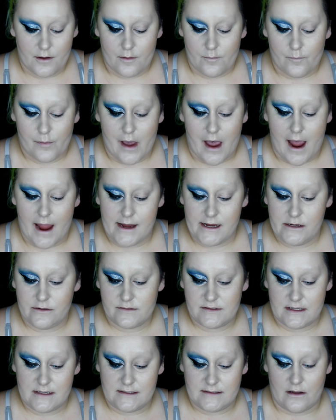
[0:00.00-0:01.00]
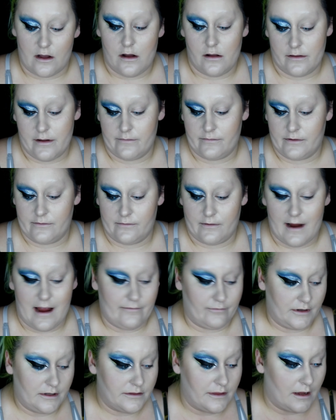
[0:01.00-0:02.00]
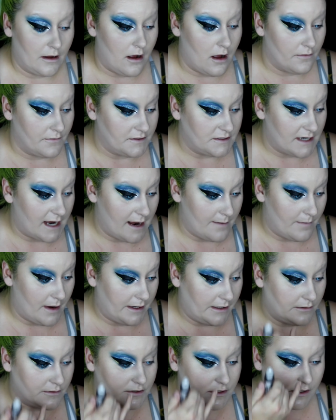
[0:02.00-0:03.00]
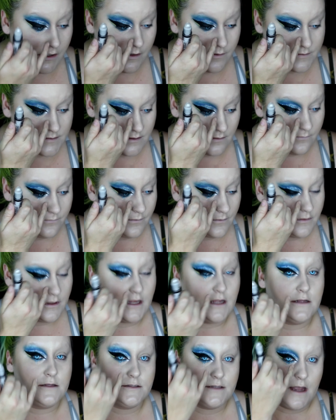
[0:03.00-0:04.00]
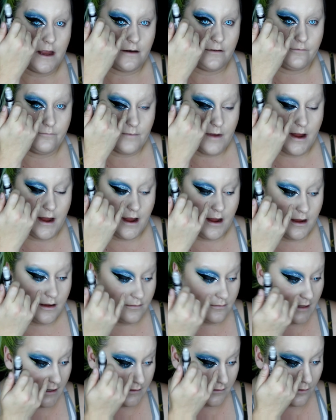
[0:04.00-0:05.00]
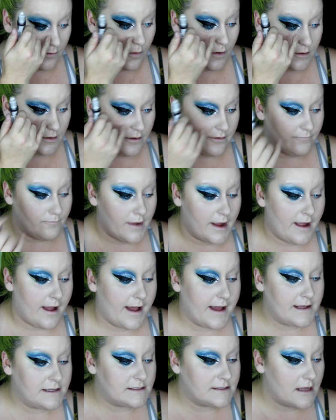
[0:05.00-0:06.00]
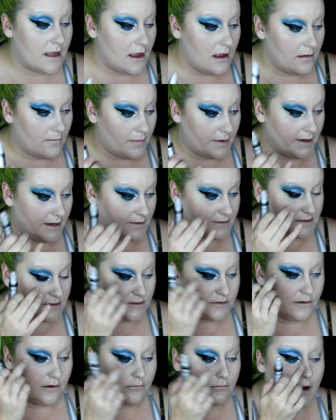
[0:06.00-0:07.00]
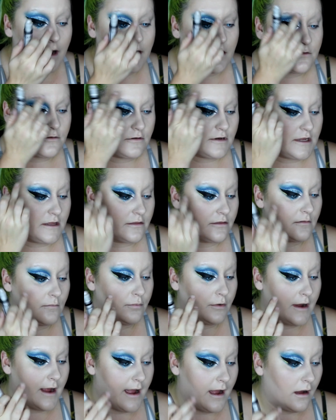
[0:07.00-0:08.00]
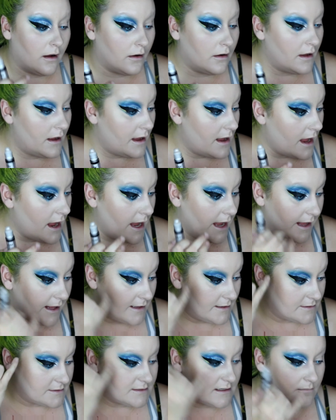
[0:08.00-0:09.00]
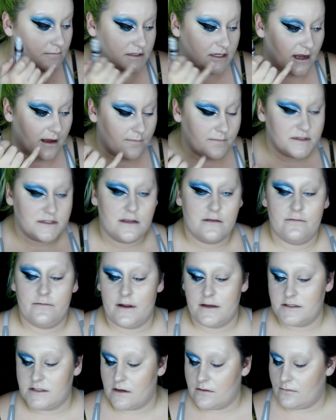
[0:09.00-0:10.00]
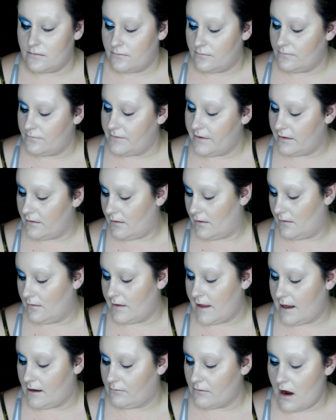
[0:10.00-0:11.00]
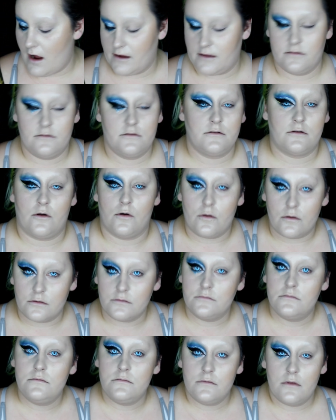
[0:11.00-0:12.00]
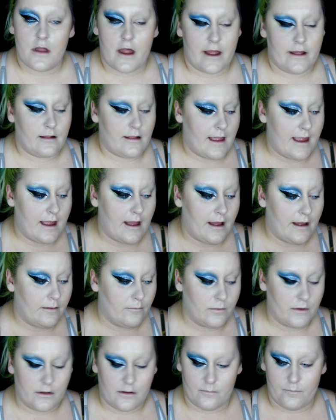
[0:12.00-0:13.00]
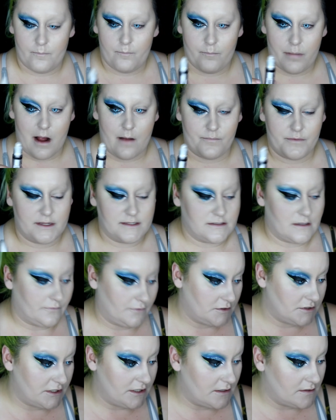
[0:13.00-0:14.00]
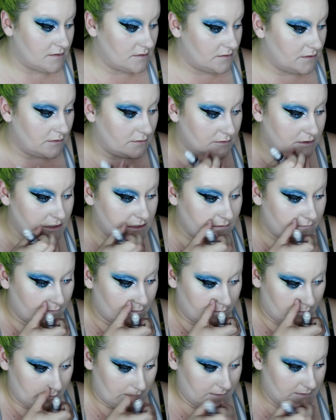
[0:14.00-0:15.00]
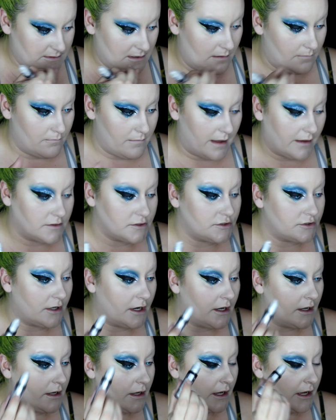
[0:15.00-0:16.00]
But I use this all over for everything all the time. I usually use it for the inside of my, like the corner of my eyes, but I also do it right underneath the brow. And sometimes if I don't feel like rocking the gold highlight, I will pop this on the cheeks too, just for a little something extra.